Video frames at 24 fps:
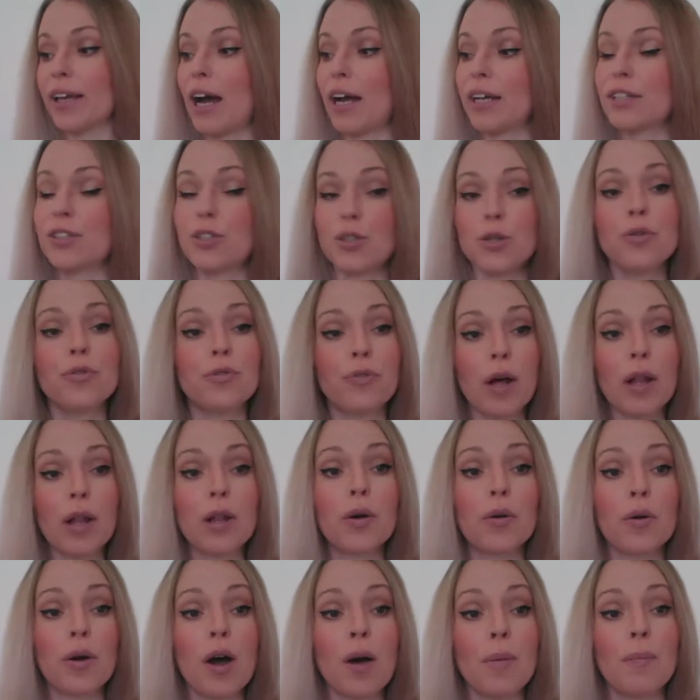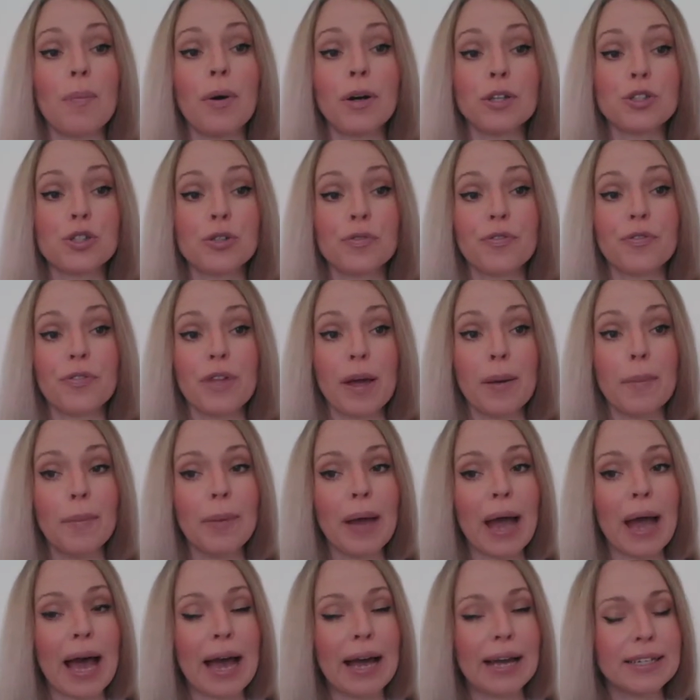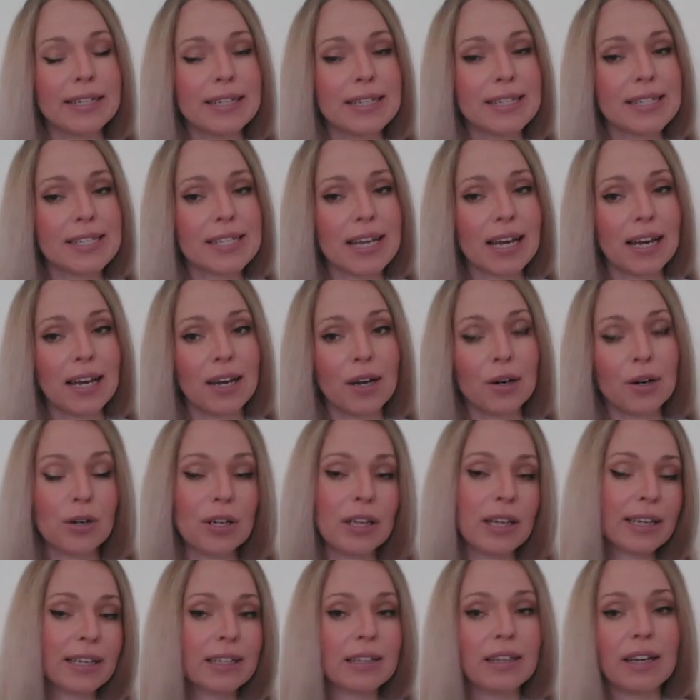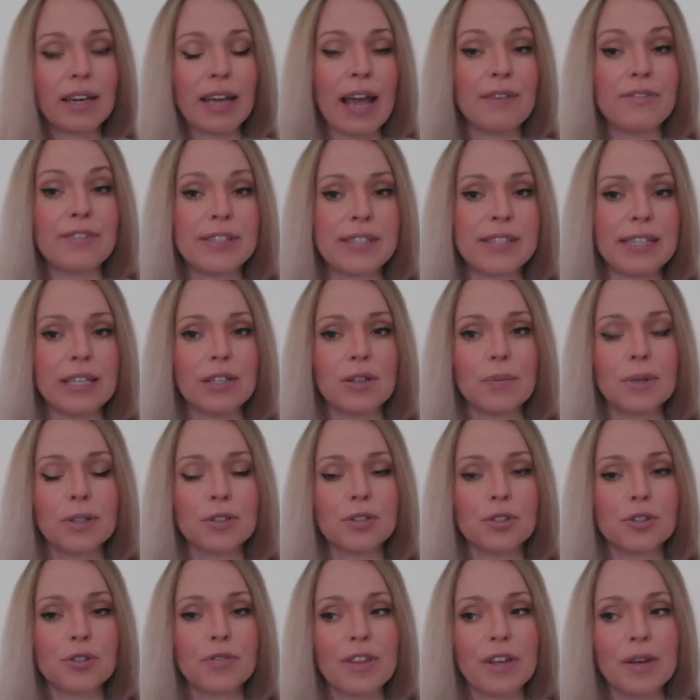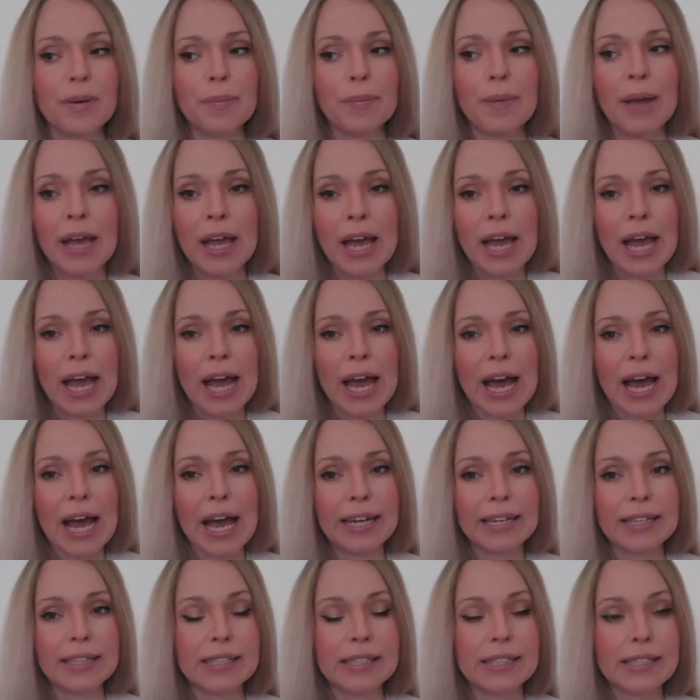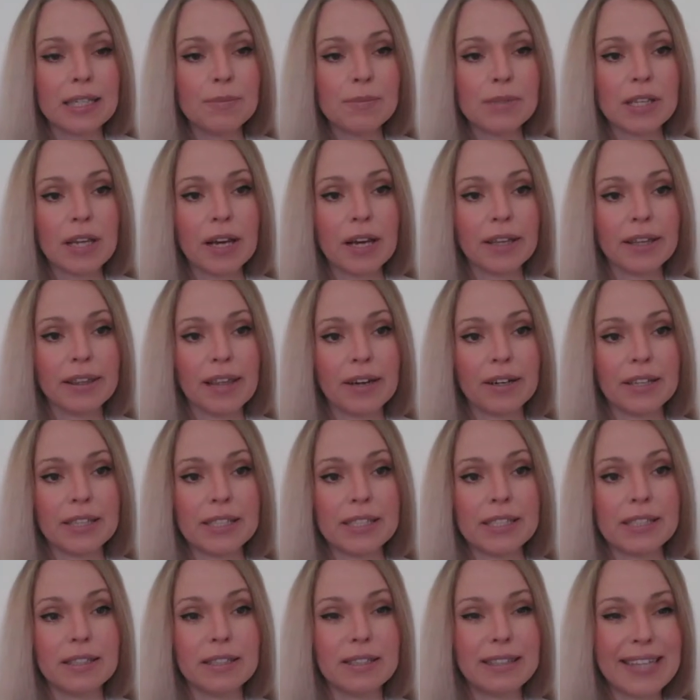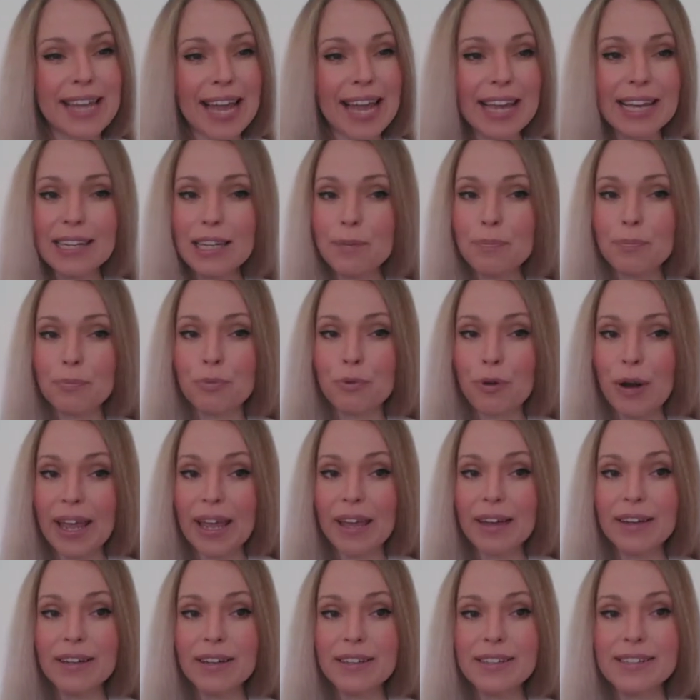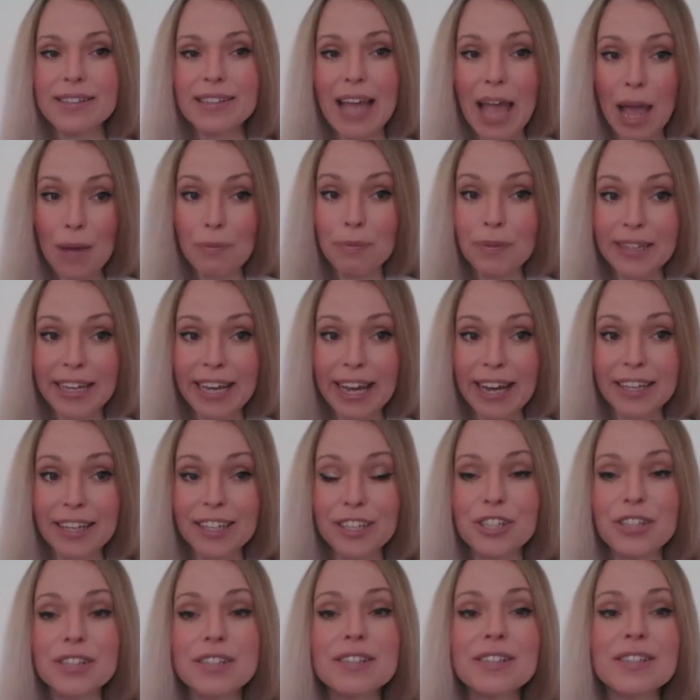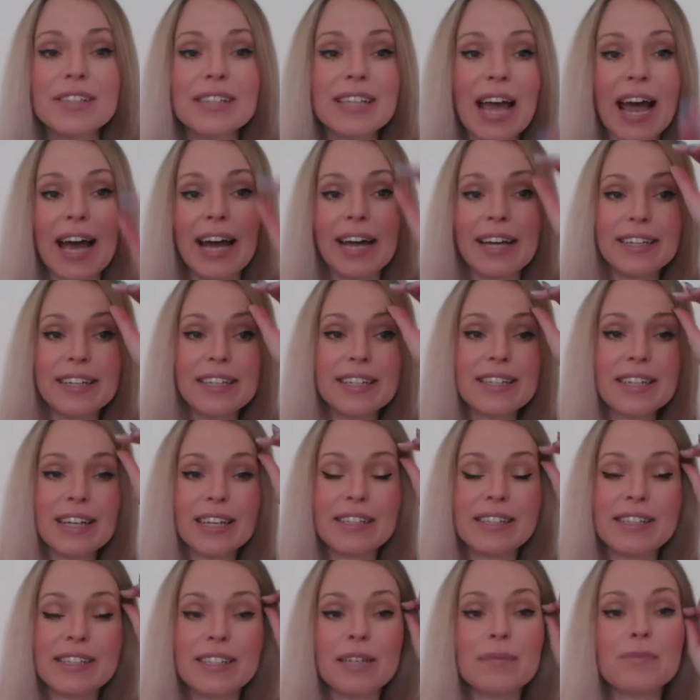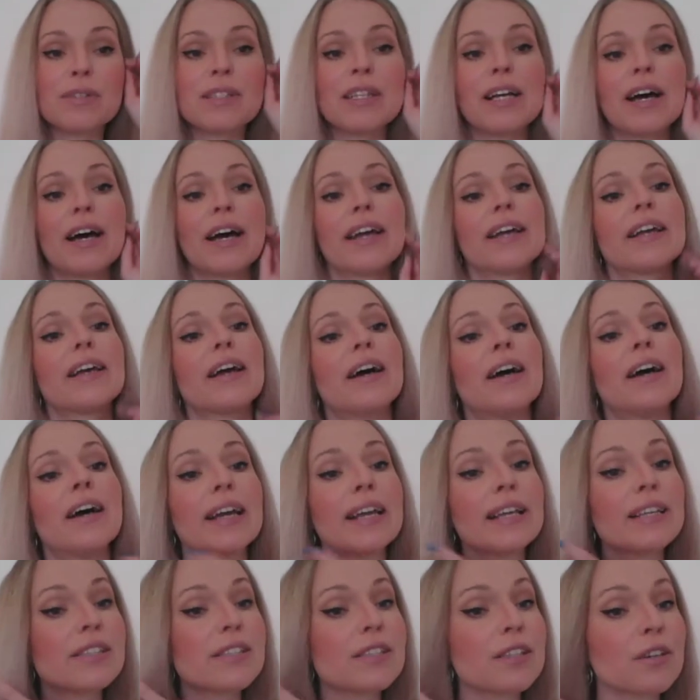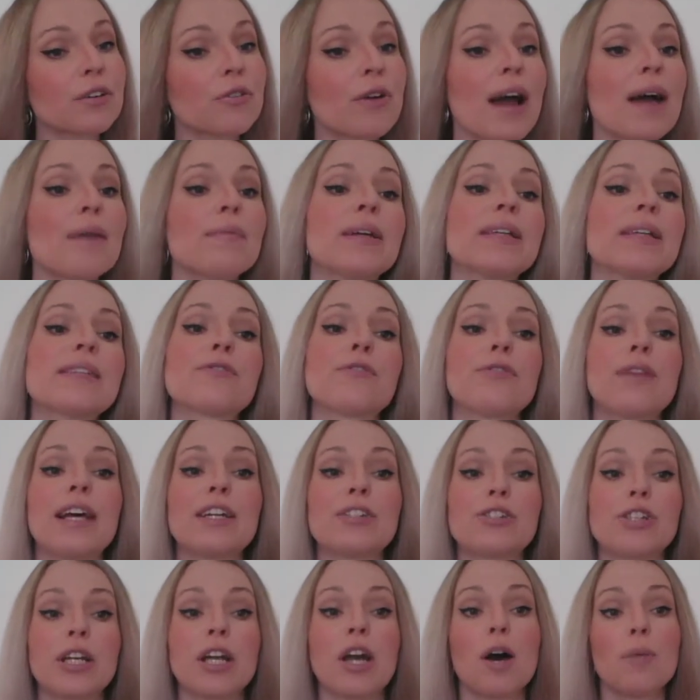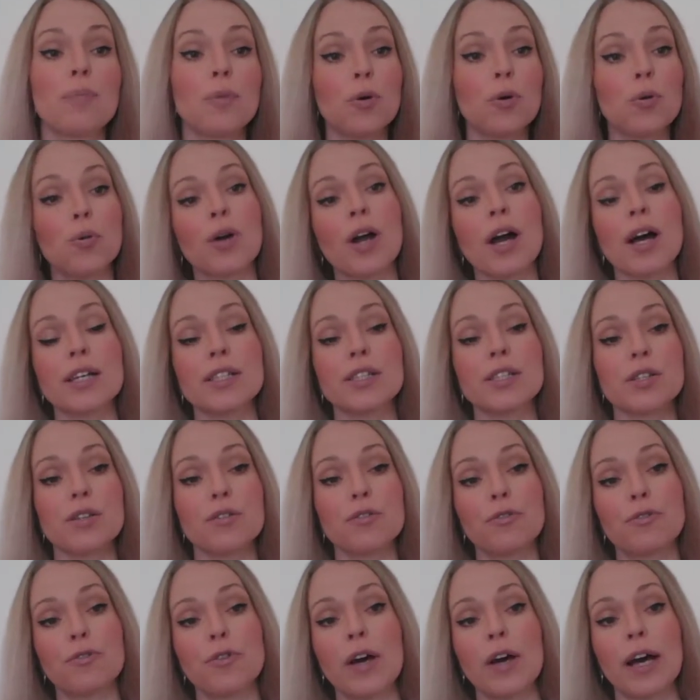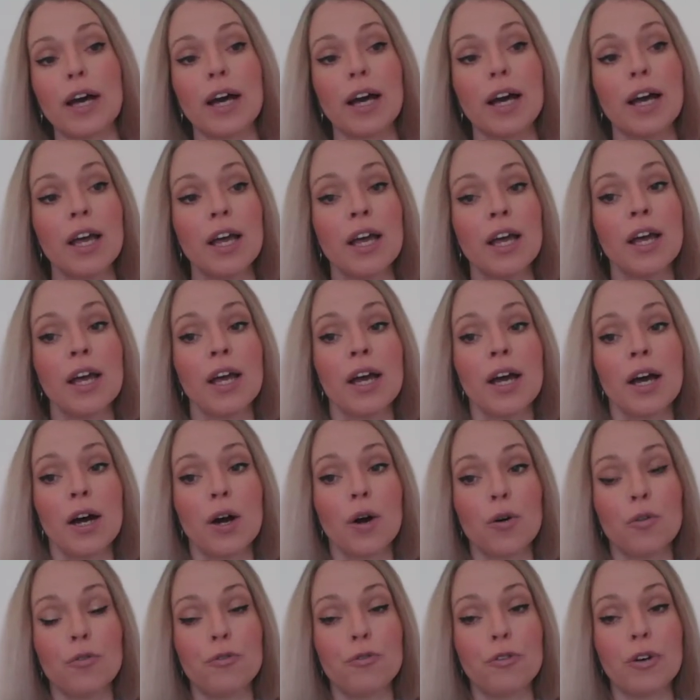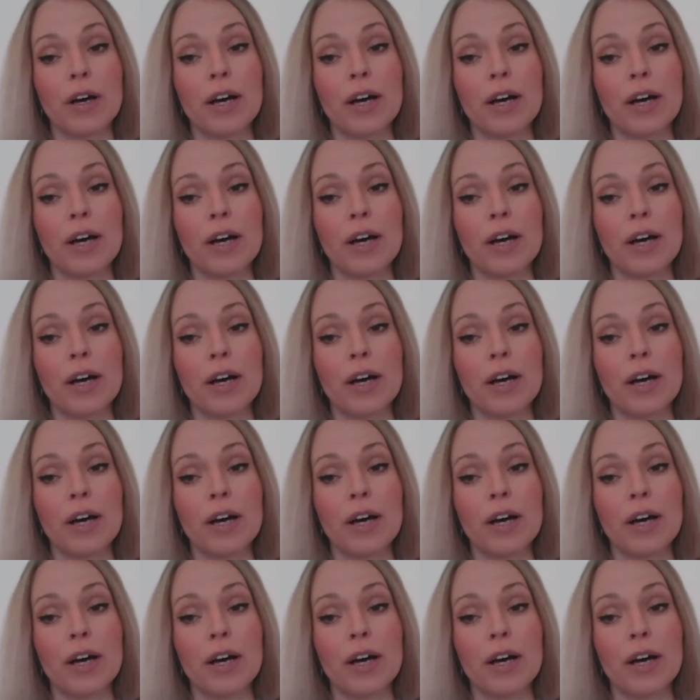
do follow a bunch of them, and I have seen a bunch of them, and it seems like there is daily prayers applications, and it seems like Instagram is flashing up all kinds of